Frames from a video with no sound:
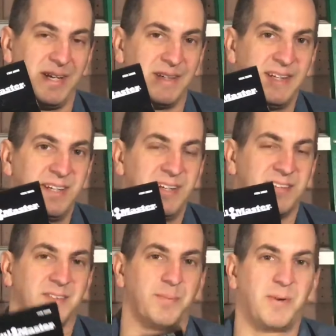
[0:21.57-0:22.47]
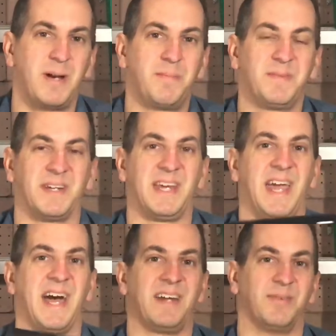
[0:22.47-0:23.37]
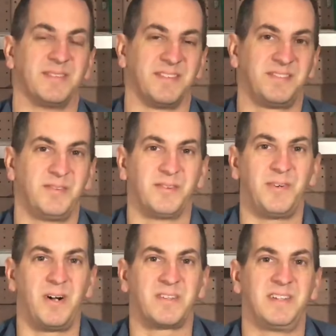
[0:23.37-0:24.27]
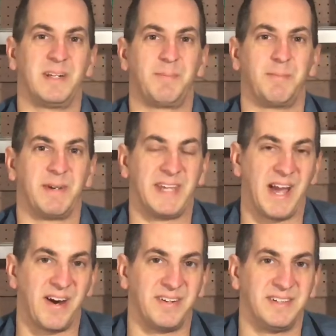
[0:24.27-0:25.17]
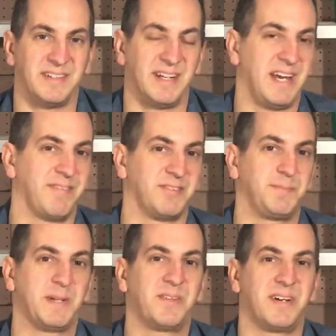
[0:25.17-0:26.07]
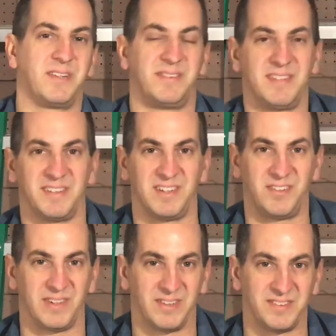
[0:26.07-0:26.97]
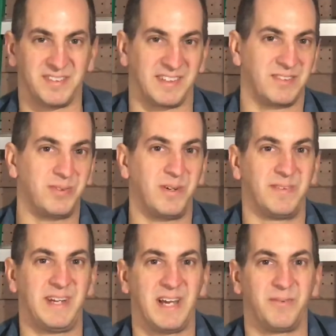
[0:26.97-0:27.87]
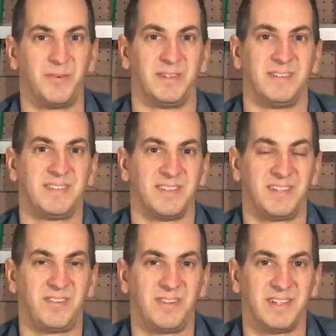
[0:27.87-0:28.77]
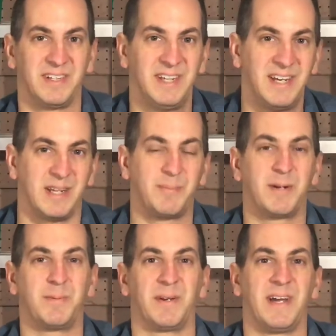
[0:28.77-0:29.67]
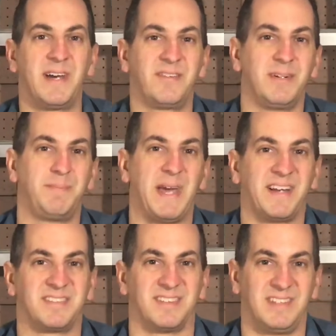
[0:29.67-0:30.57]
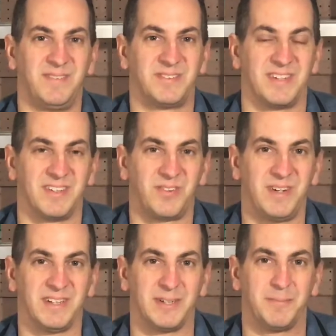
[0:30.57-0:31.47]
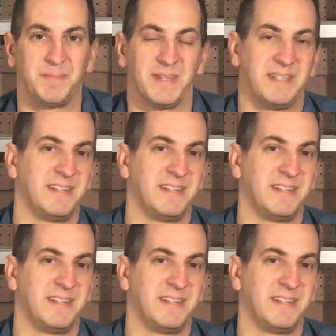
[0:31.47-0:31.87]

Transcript: net. So the problem that I had was I was doing a fall cleanup in my yard, and I have this big long utility trailer. It's like a 12.5-foot utility trailer. I put about 100 bags of leaves on the trailer, and I